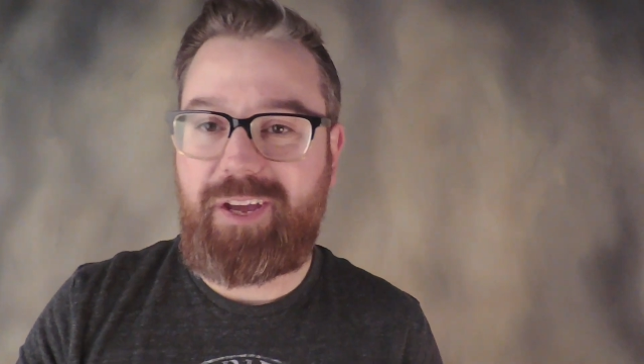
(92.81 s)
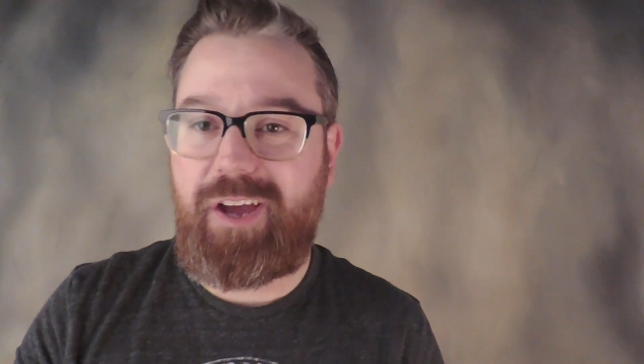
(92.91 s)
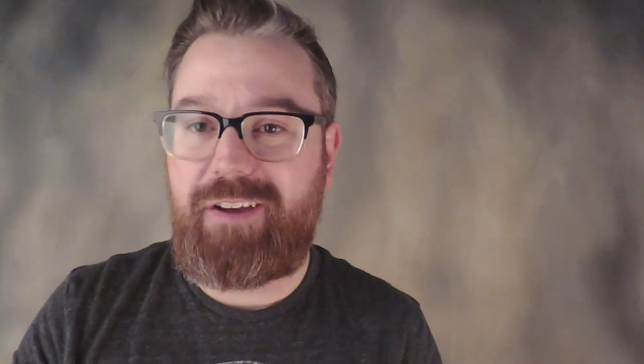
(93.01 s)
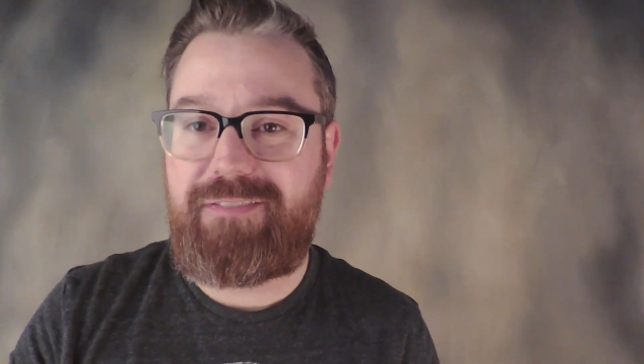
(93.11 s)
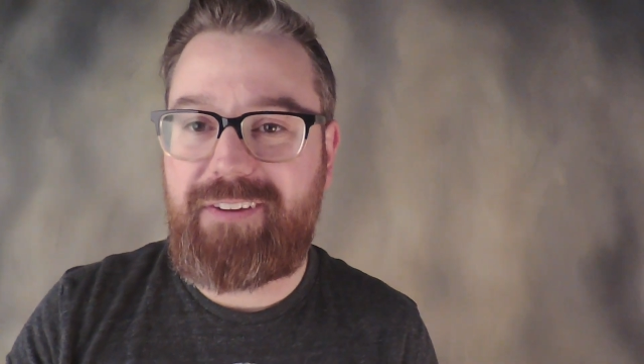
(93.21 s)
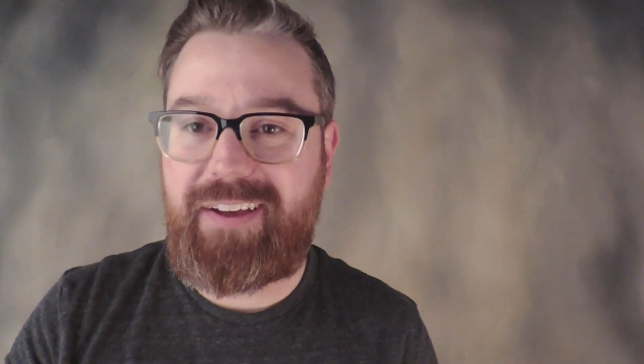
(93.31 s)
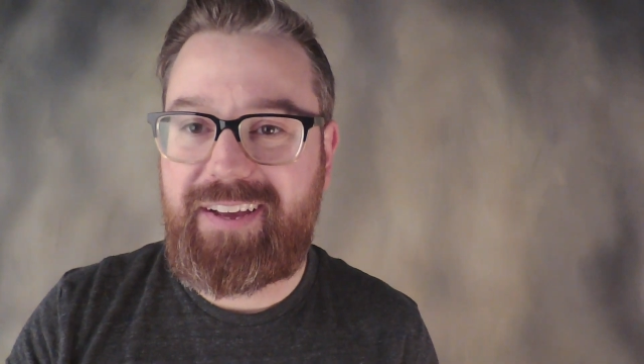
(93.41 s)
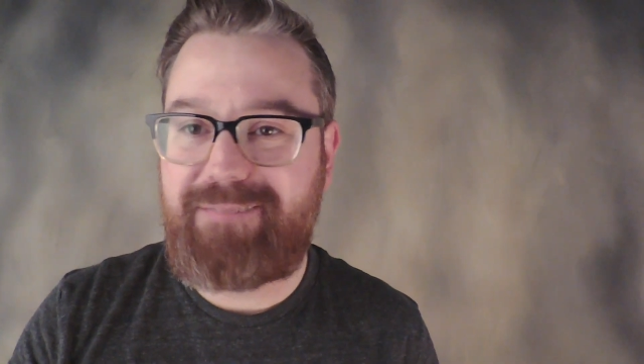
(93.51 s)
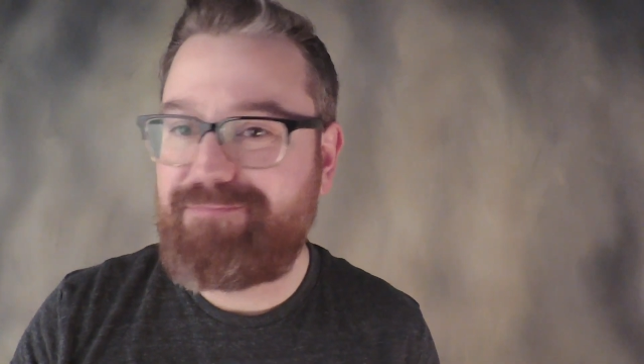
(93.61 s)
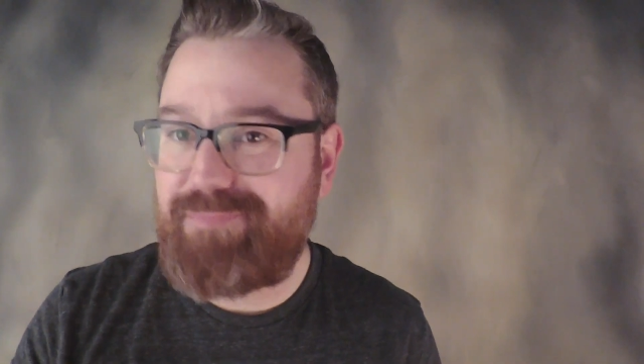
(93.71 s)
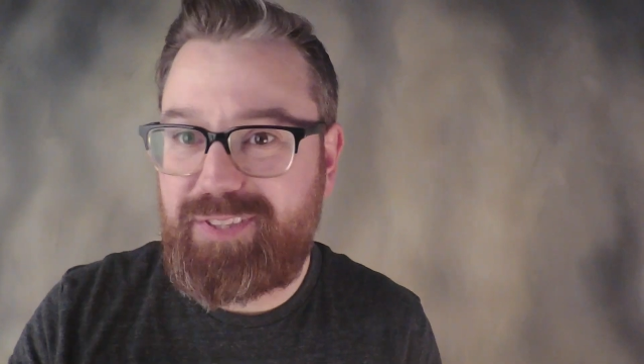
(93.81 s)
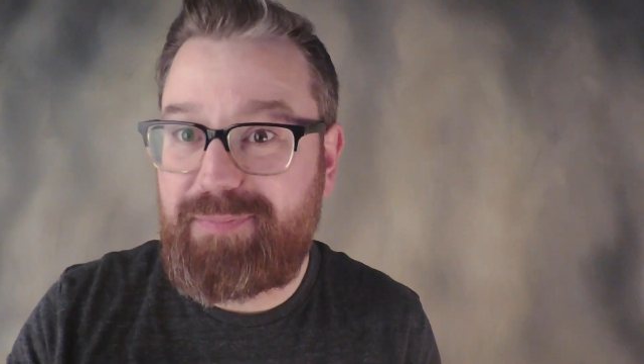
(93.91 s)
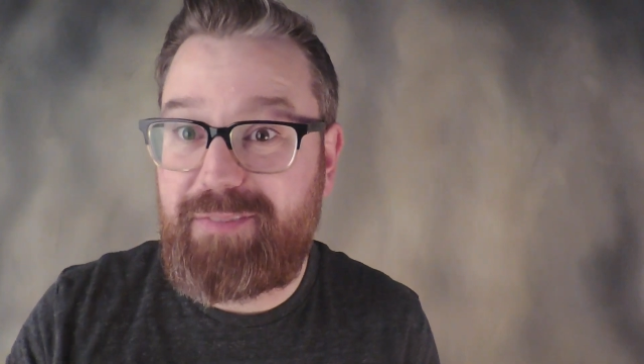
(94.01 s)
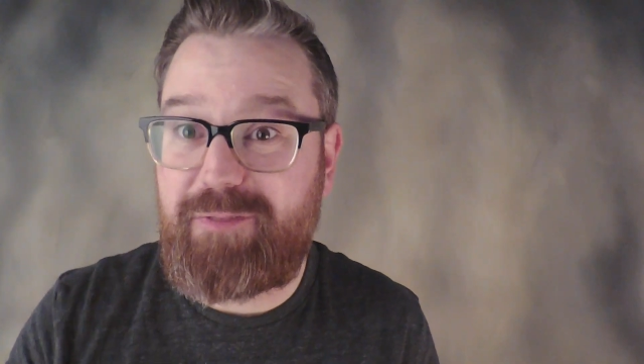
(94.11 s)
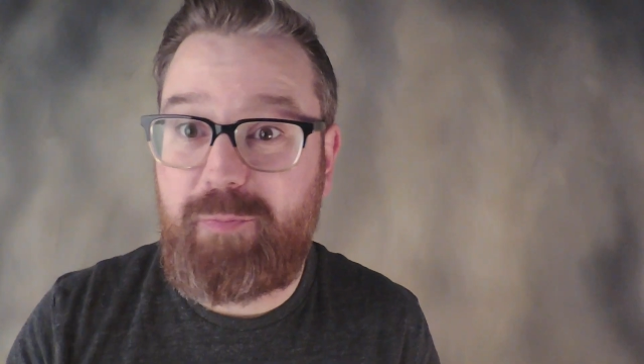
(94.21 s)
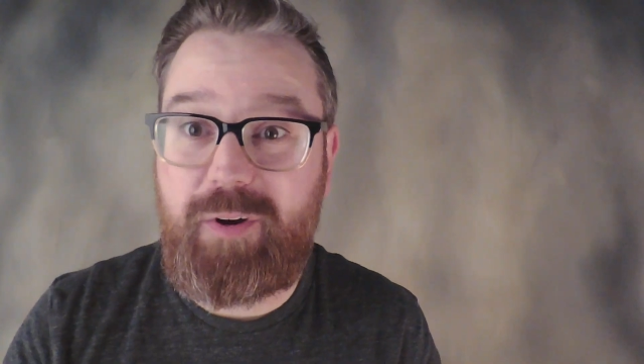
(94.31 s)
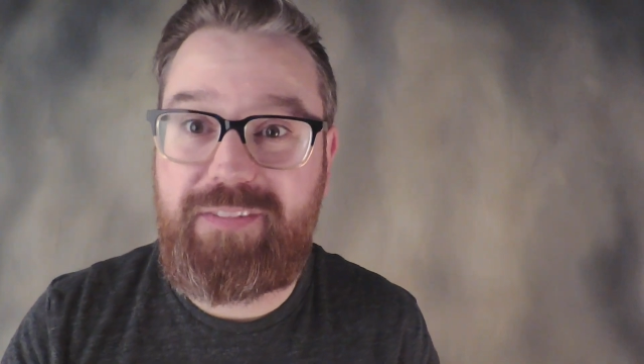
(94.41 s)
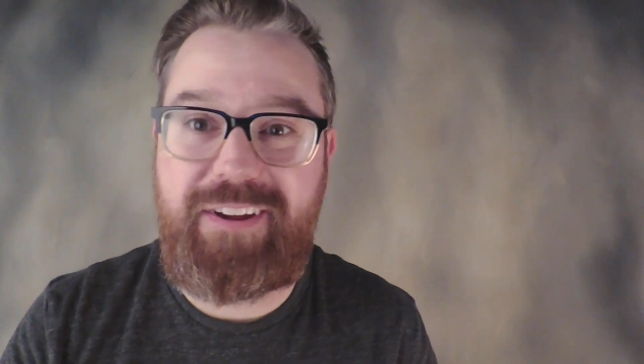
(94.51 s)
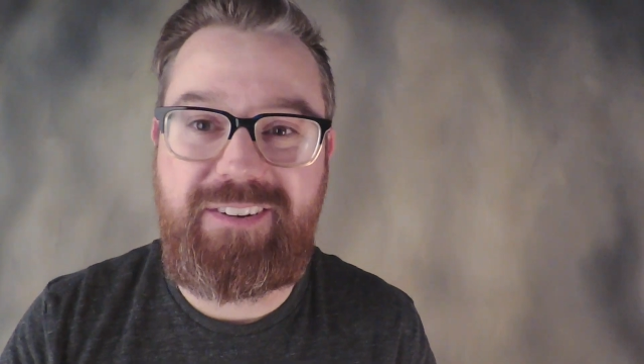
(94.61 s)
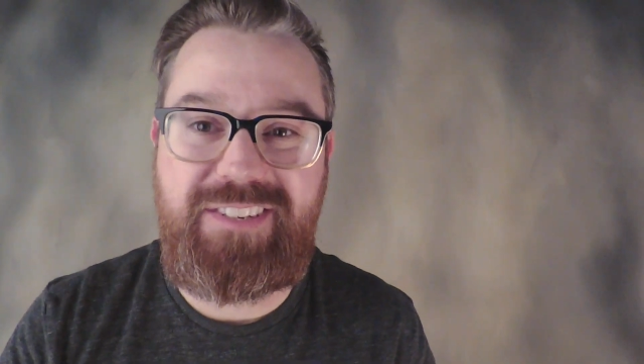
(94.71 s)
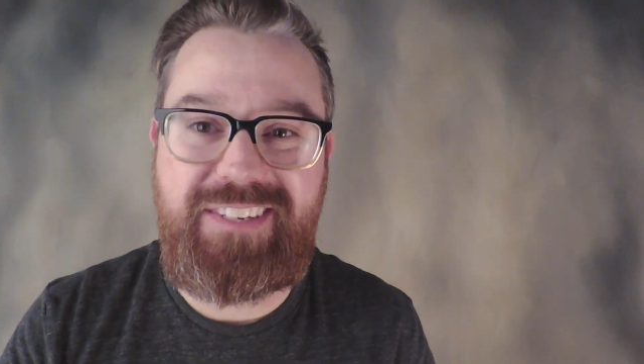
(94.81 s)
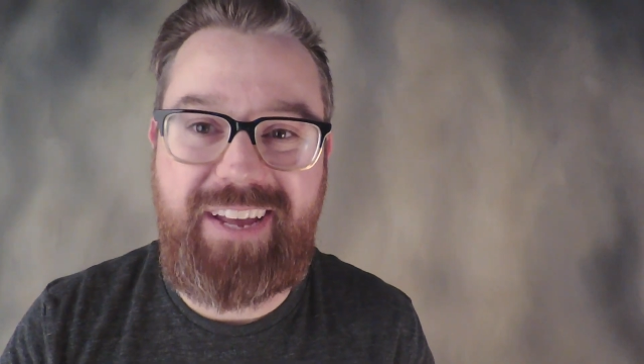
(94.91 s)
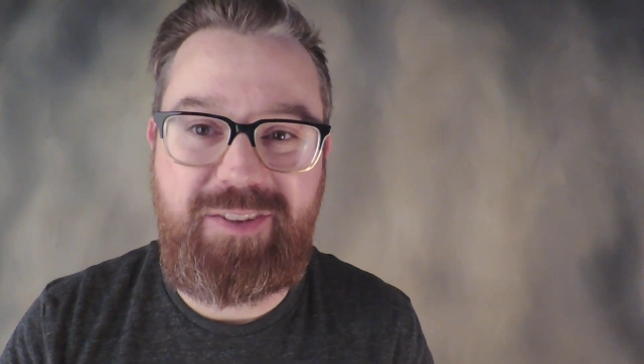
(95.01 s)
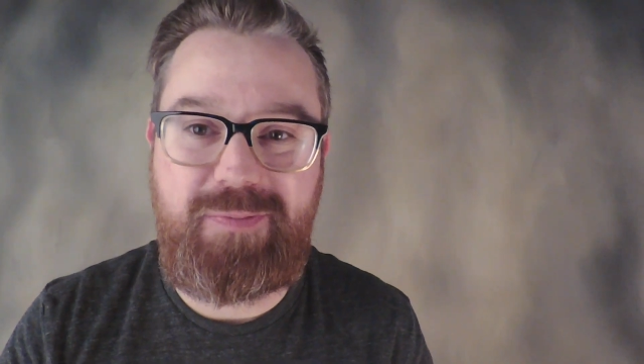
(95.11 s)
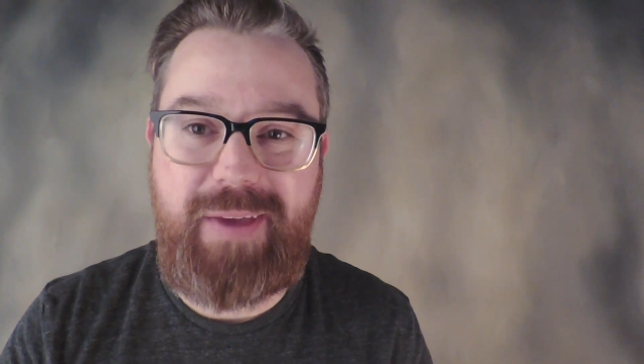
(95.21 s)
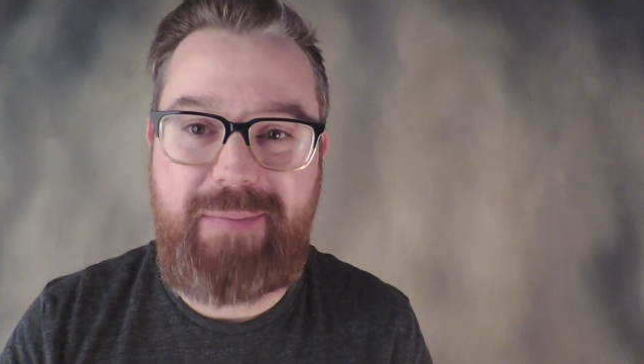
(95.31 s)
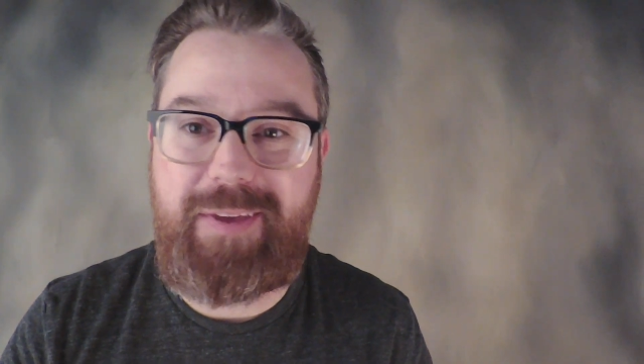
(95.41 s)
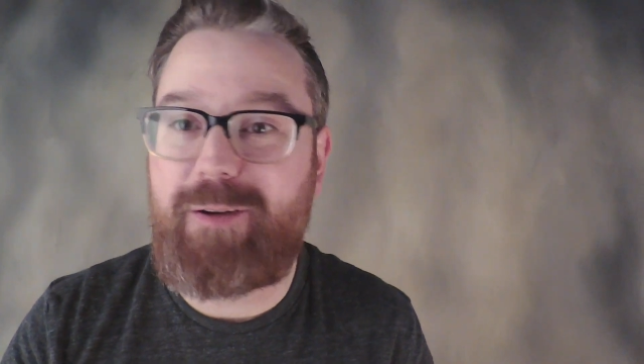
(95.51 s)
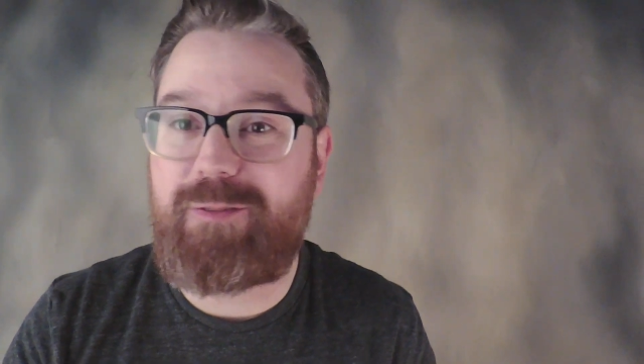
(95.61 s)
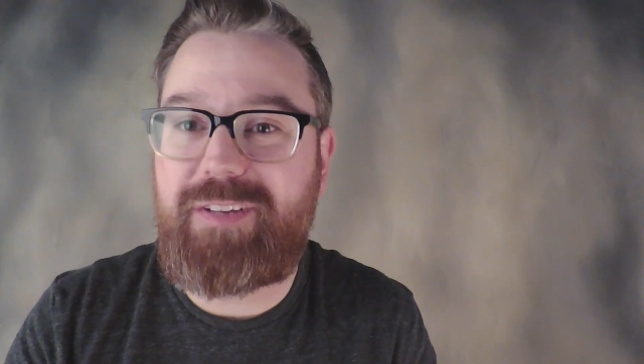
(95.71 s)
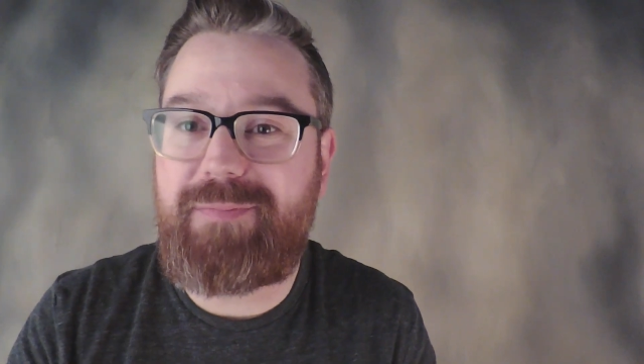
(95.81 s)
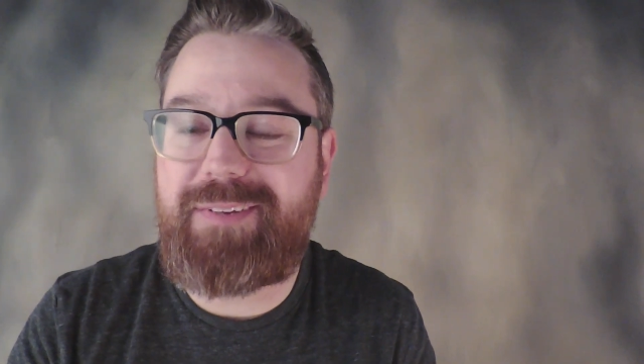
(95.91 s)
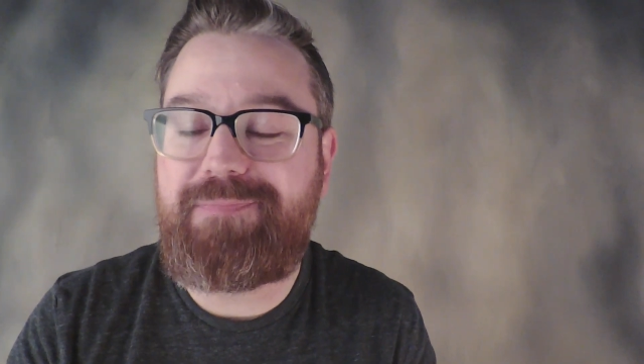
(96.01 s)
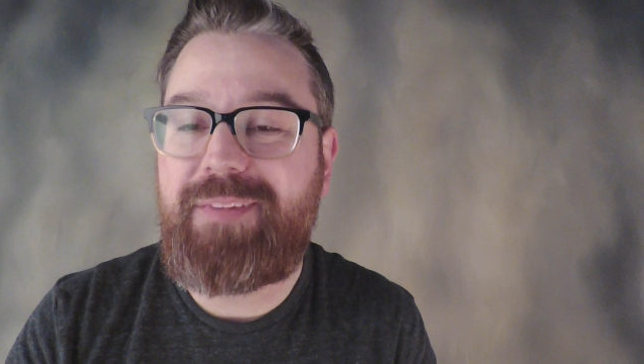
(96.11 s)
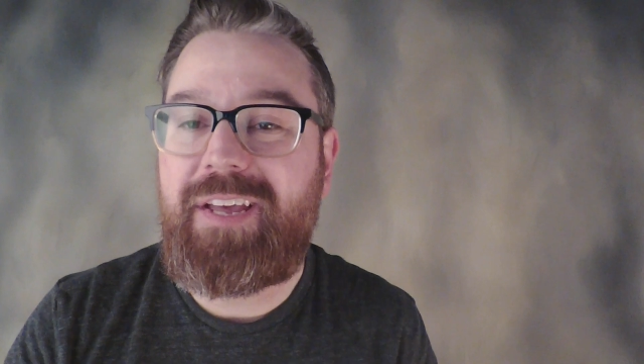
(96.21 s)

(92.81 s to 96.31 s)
of uh, something from one of their sets, maybe, or something.